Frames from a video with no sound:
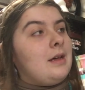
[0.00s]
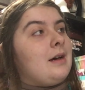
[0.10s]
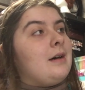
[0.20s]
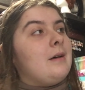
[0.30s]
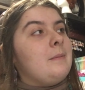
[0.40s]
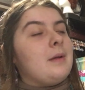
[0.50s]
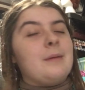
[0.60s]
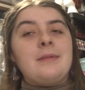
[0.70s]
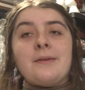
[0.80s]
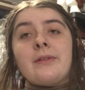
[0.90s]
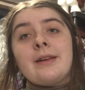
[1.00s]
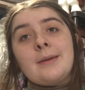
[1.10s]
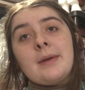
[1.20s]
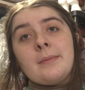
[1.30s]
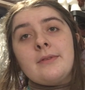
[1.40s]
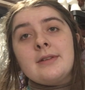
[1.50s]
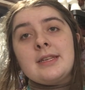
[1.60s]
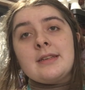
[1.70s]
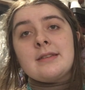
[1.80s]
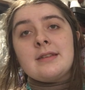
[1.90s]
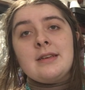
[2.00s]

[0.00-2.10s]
Um, I'm definitely going to make more of these.